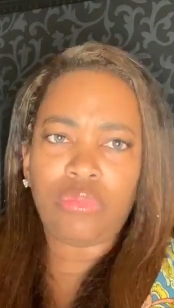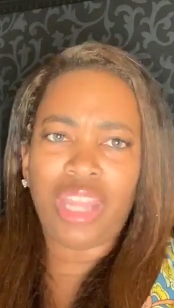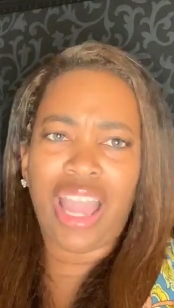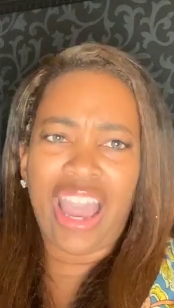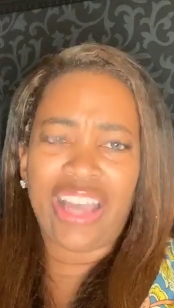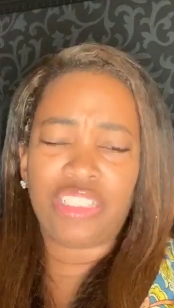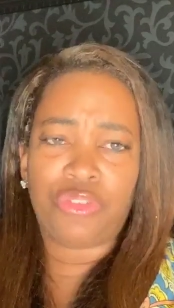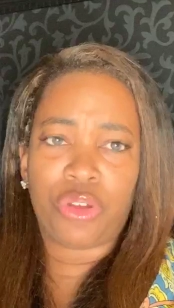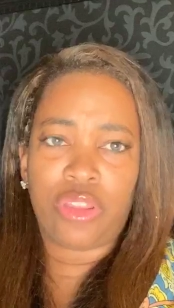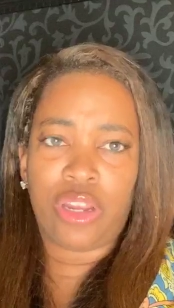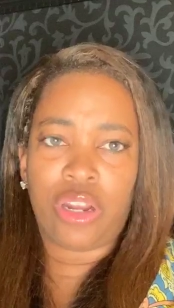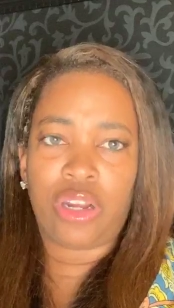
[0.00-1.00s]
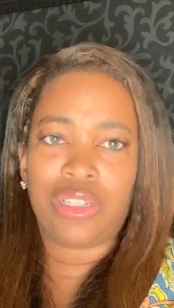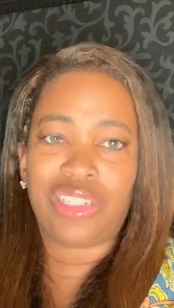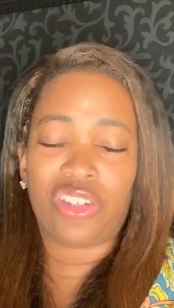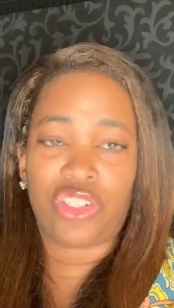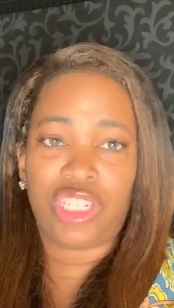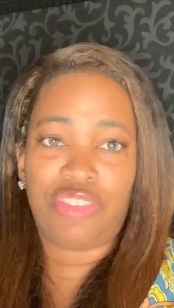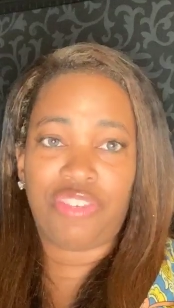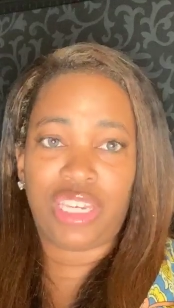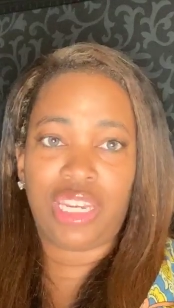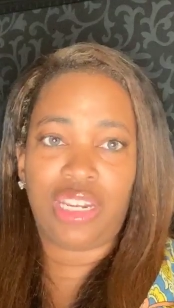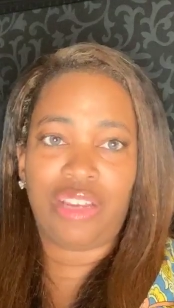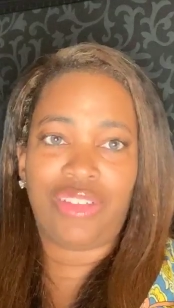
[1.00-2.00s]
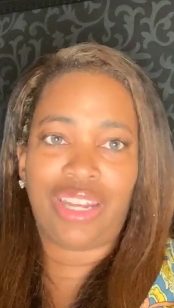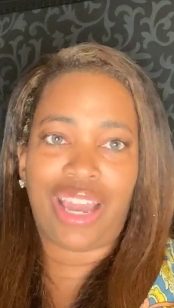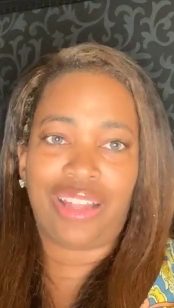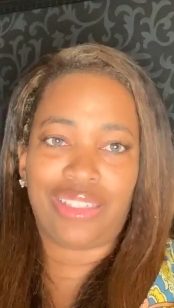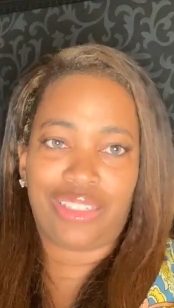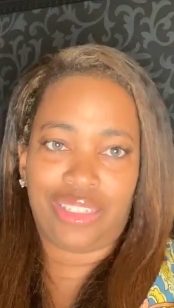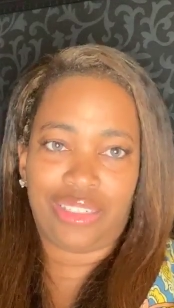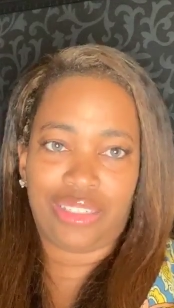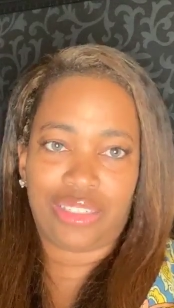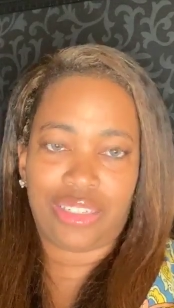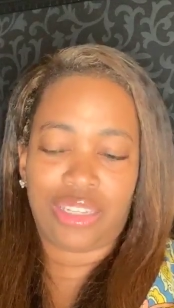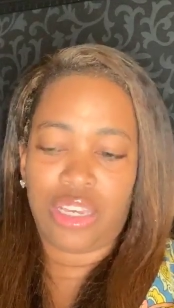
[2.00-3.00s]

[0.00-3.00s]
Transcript: ask for their certificate of analysis.